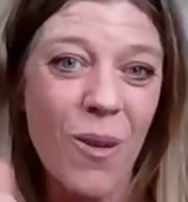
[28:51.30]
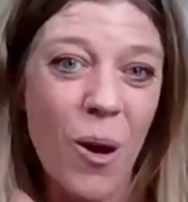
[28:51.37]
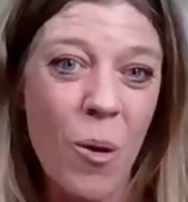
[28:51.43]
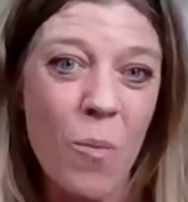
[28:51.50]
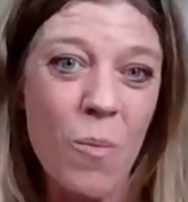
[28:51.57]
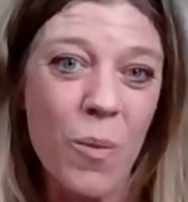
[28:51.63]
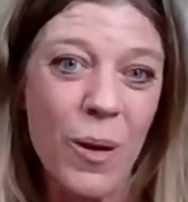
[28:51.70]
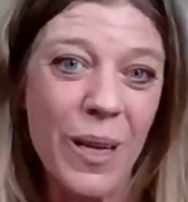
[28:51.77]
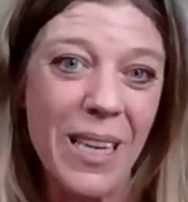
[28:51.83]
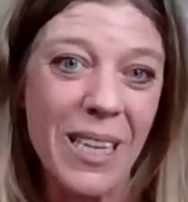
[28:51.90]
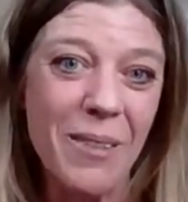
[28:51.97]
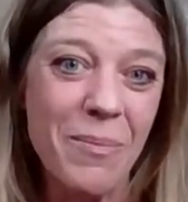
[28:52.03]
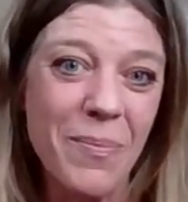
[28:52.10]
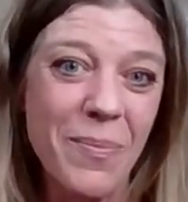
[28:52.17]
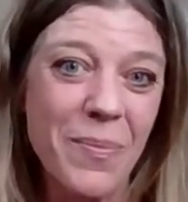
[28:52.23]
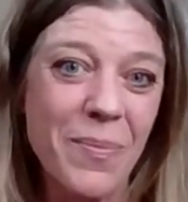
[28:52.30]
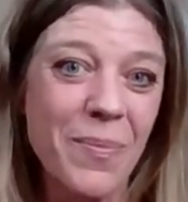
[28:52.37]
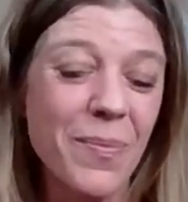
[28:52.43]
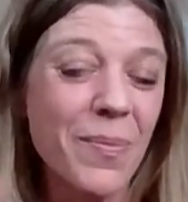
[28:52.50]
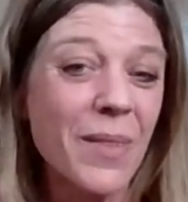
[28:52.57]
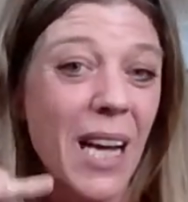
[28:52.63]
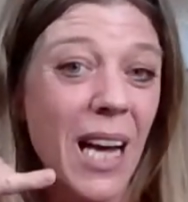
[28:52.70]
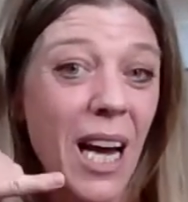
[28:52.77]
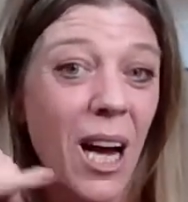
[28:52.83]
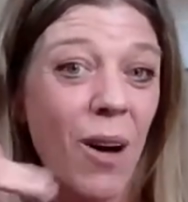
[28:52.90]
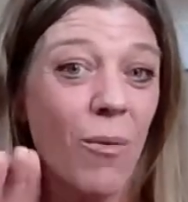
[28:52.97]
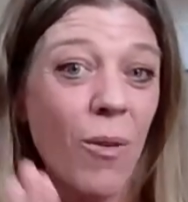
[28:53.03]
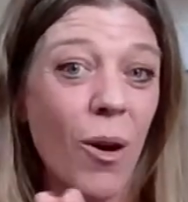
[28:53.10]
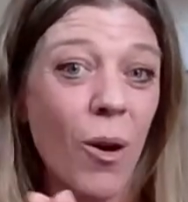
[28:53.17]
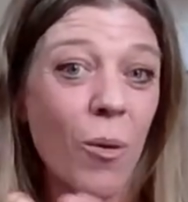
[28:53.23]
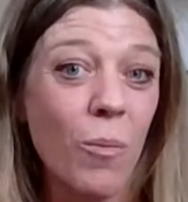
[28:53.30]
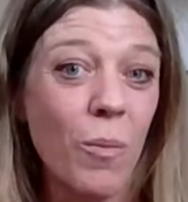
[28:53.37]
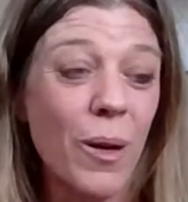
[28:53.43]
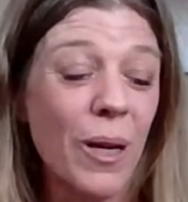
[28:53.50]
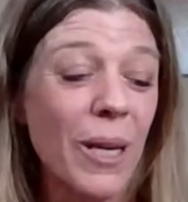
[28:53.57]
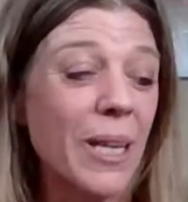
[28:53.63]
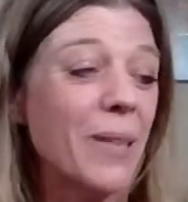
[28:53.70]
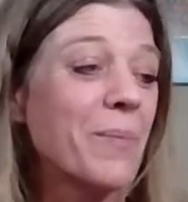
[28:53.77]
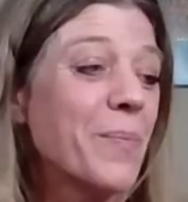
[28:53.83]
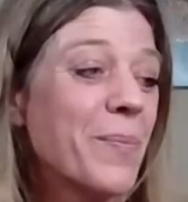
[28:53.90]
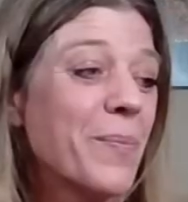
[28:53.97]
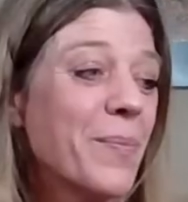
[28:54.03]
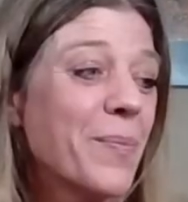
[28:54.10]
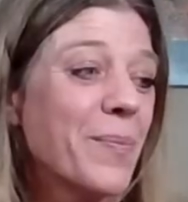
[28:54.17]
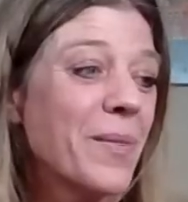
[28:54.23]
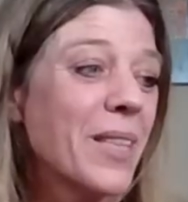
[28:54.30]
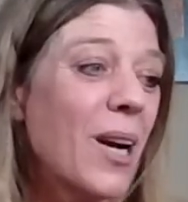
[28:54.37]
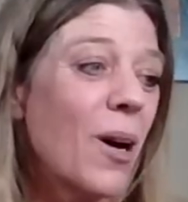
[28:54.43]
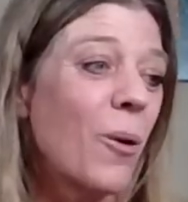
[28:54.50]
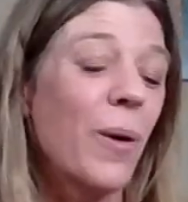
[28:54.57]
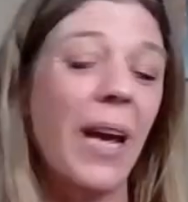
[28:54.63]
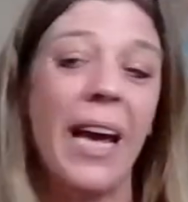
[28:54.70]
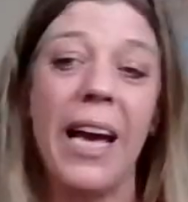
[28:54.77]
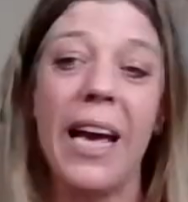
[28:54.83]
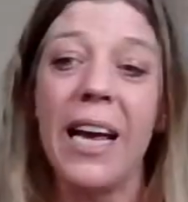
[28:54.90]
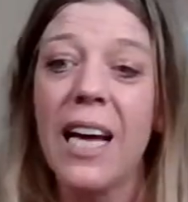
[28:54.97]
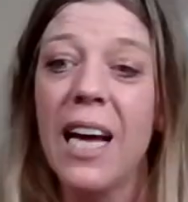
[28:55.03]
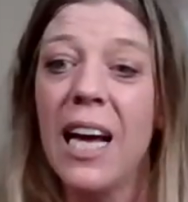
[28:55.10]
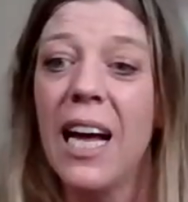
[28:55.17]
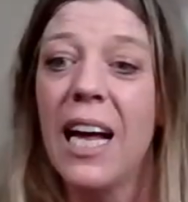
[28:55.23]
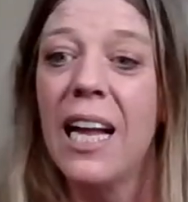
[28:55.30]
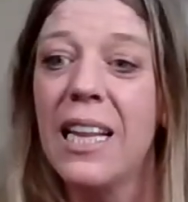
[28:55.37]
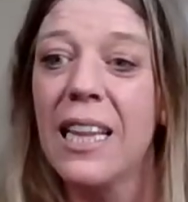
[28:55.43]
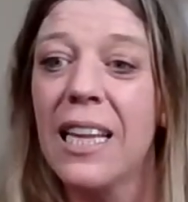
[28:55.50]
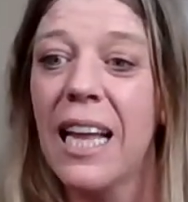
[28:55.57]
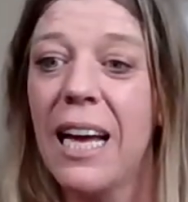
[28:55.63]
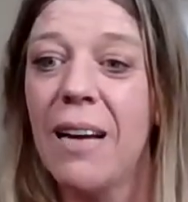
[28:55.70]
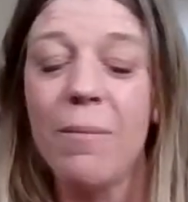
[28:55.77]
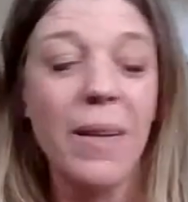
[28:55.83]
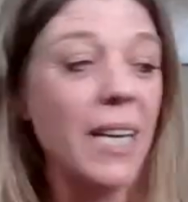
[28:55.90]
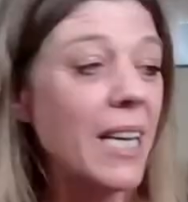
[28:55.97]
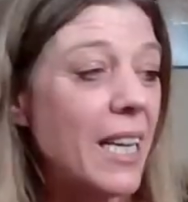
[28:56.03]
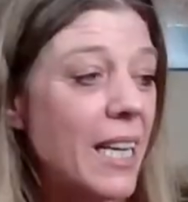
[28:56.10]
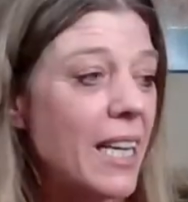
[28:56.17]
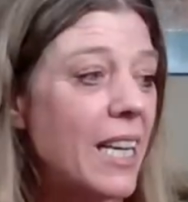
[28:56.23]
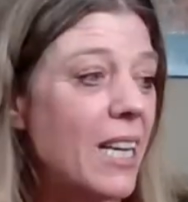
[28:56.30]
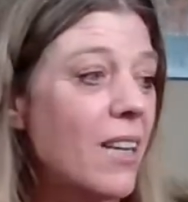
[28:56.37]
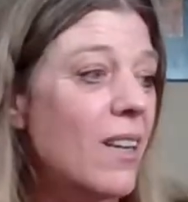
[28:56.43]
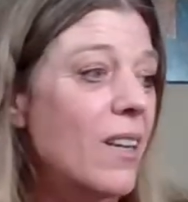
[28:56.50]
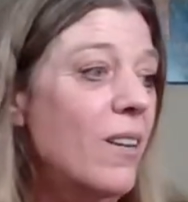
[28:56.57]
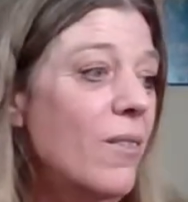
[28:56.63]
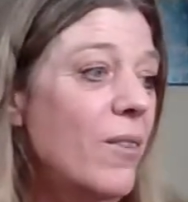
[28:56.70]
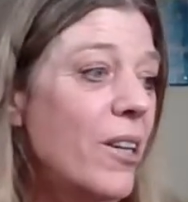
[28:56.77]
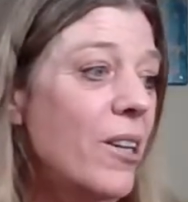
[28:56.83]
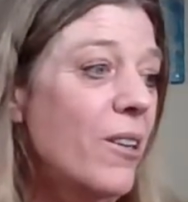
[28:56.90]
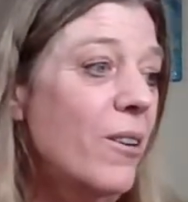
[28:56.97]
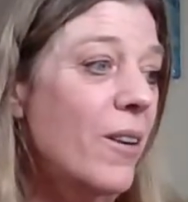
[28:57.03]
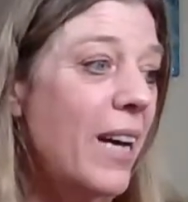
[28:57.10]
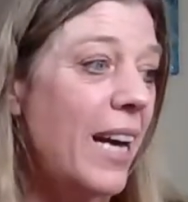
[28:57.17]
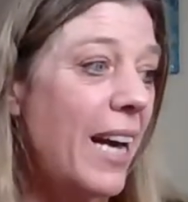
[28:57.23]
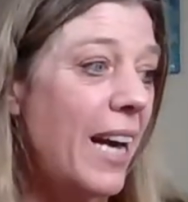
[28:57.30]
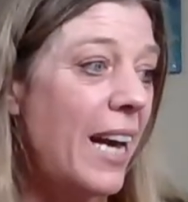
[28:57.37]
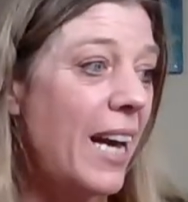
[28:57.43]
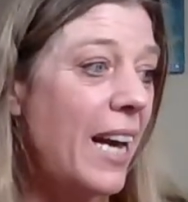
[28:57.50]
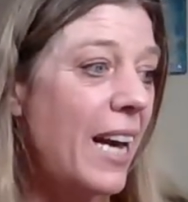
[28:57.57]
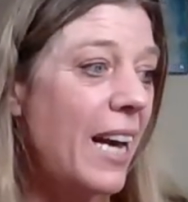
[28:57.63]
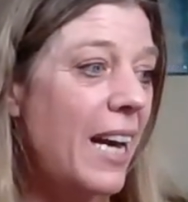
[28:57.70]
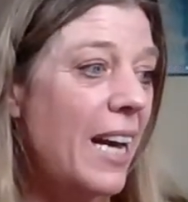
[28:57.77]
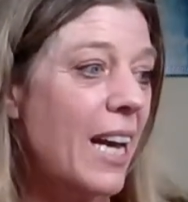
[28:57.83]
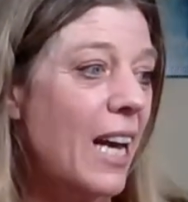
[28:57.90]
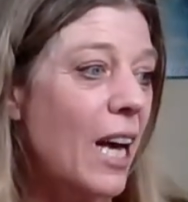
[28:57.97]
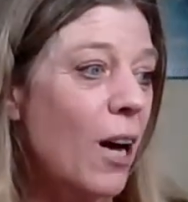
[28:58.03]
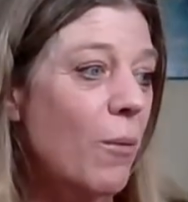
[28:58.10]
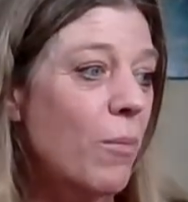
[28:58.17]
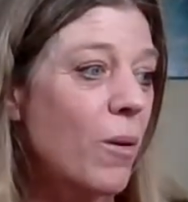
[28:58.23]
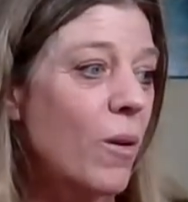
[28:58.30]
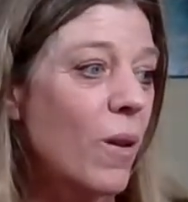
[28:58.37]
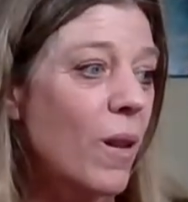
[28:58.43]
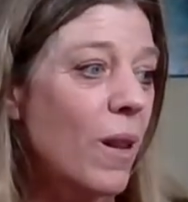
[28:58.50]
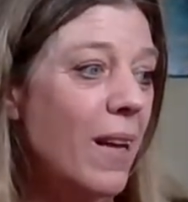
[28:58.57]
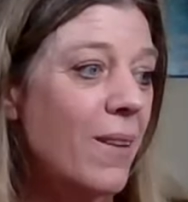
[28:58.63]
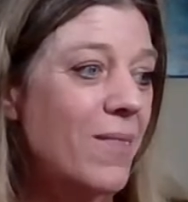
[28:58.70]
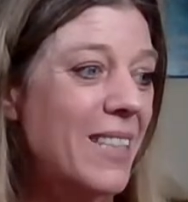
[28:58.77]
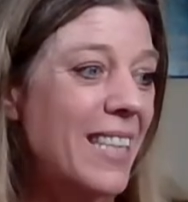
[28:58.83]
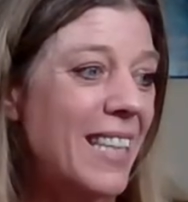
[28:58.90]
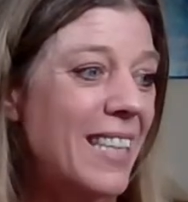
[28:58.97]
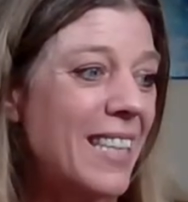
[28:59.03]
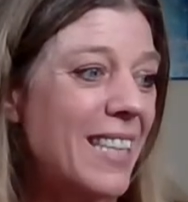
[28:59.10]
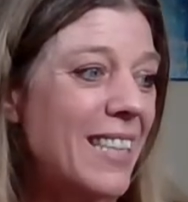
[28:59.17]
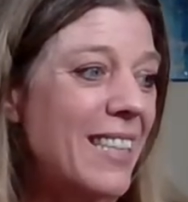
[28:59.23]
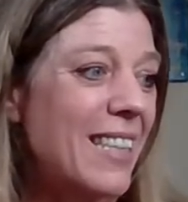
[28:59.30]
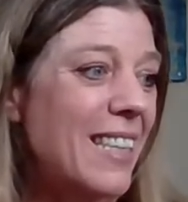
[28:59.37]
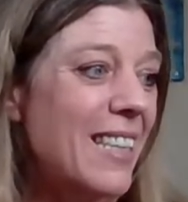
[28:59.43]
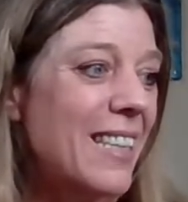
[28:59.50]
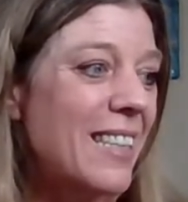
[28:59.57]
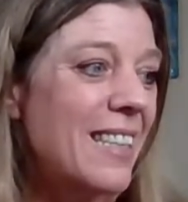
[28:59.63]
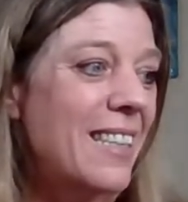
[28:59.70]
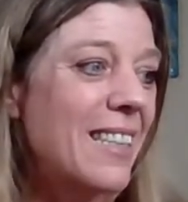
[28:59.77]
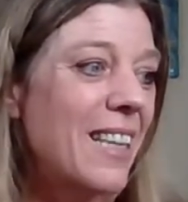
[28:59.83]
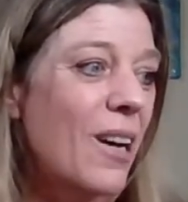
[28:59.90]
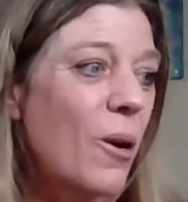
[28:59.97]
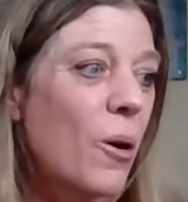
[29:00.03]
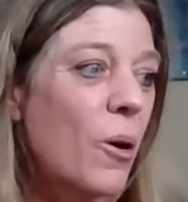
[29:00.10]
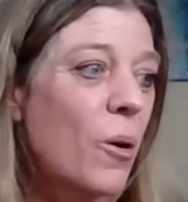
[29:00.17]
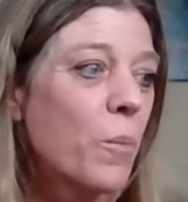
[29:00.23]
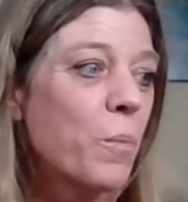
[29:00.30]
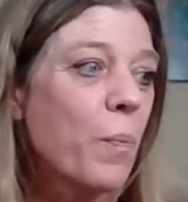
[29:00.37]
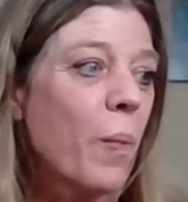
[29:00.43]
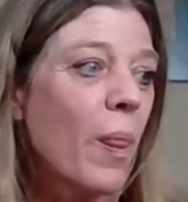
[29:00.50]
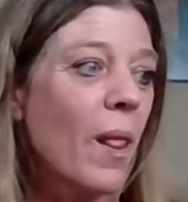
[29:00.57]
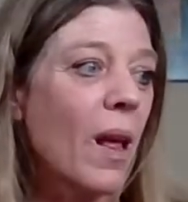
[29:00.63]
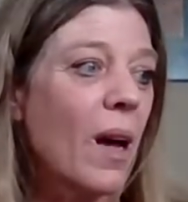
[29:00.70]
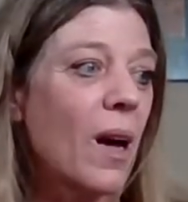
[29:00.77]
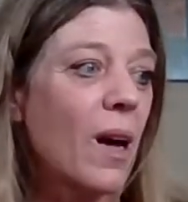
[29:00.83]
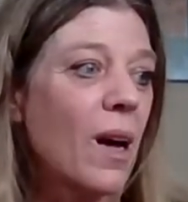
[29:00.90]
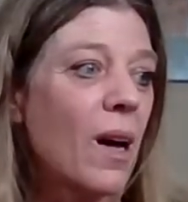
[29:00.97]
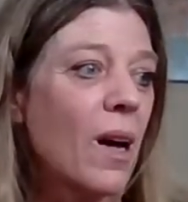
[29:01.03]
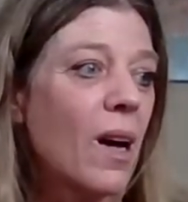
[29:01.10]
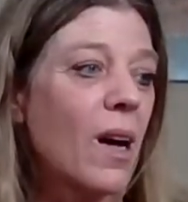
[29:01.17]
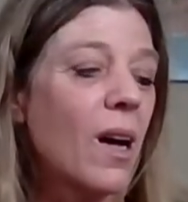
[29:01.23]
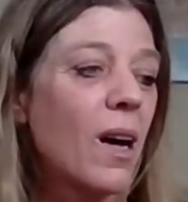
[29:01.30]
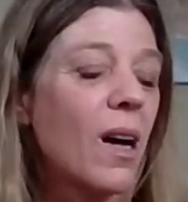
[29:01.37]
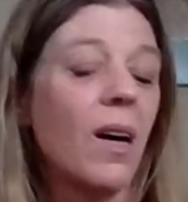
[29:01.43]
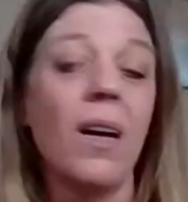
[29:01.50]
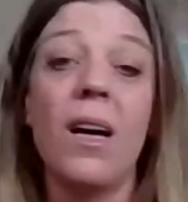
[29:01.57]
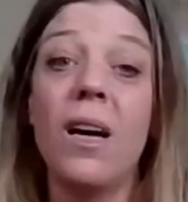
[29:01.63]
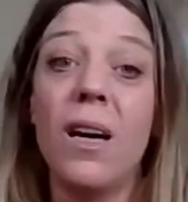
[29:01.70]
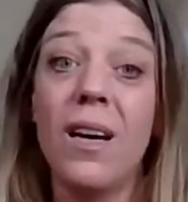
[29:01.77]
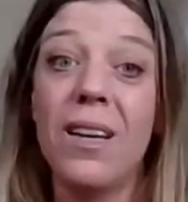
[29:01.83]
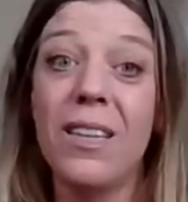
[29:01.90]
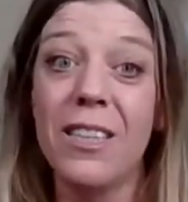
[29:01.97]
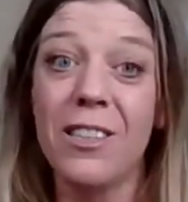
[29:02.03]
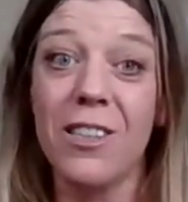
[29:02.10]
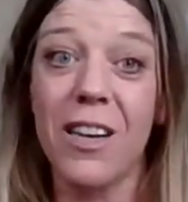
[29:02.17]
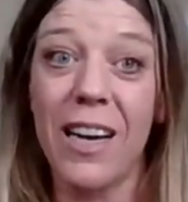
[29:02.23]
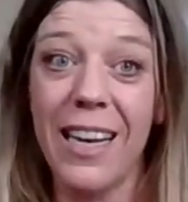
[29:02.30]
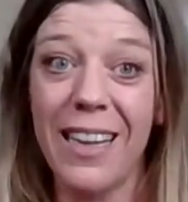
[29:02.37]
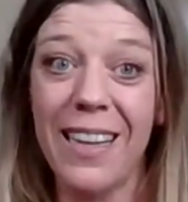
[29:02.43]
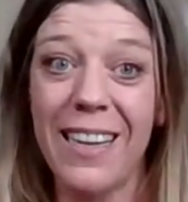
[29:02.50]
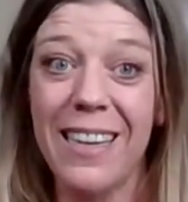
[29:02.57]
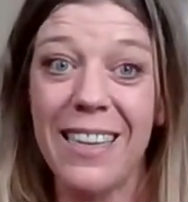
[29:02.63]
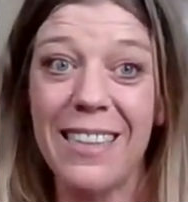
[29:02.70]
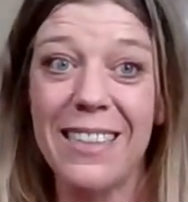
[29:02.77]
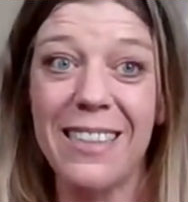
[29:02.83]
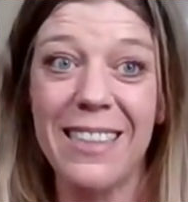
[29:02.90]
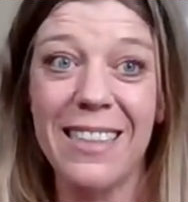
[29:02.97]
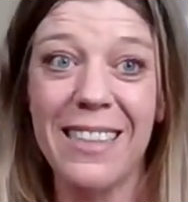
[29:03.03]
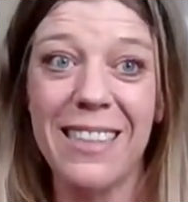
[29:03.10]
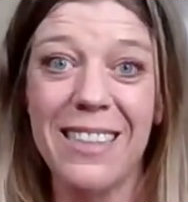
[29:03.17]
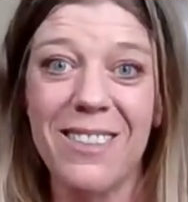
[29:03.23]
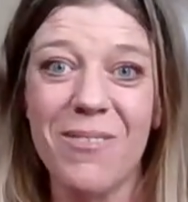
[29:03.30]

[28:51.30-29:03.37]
Phone book. Phone book. Okay, let me give you a couple of sentences. So, try this.